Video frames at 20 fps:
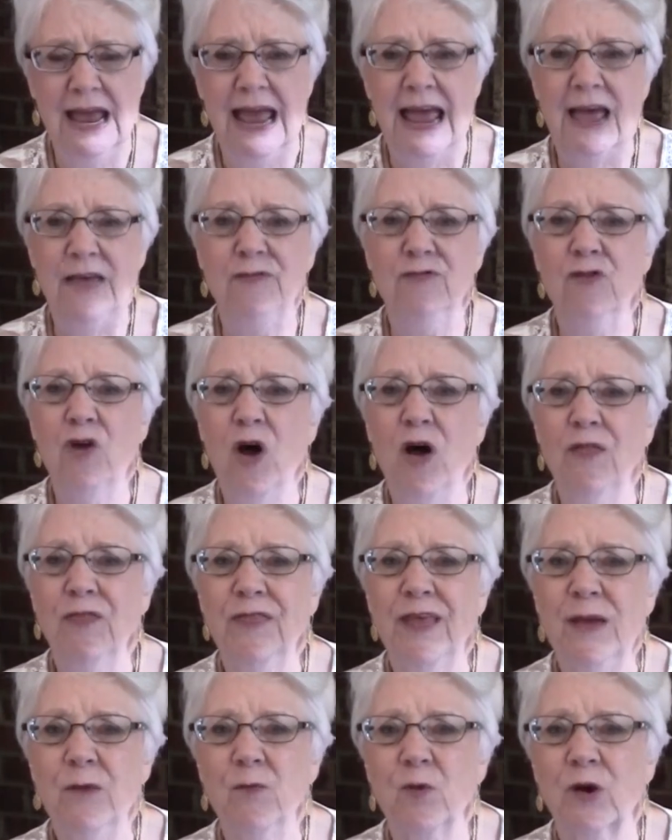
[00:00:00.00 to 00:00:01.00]
had thought
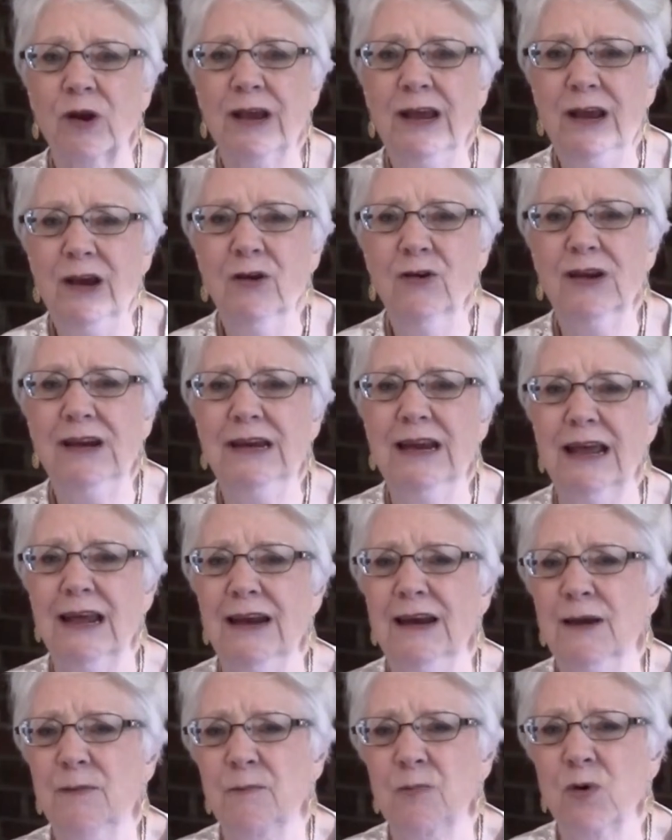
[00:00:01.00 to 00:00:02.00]
they were hearing
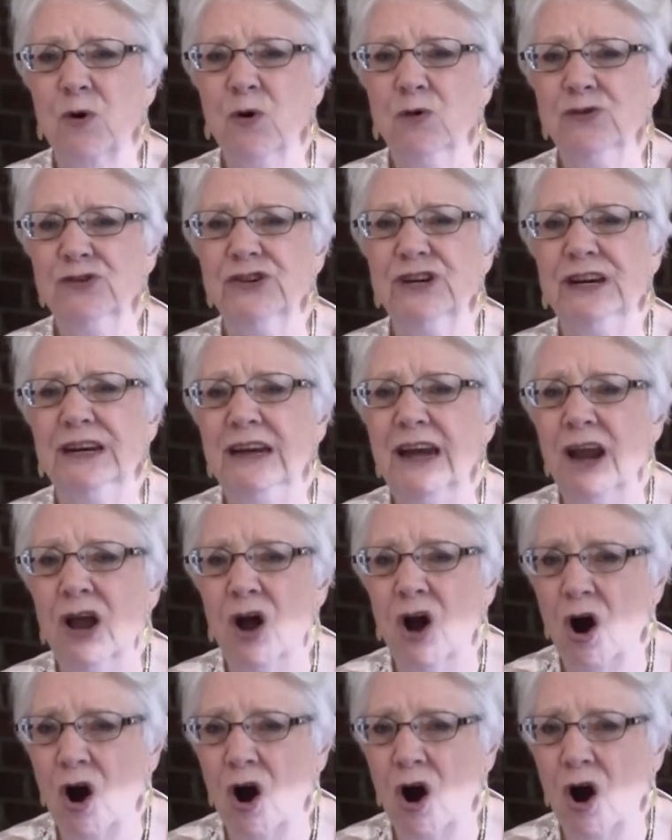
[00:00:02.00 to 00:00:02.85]
an approaching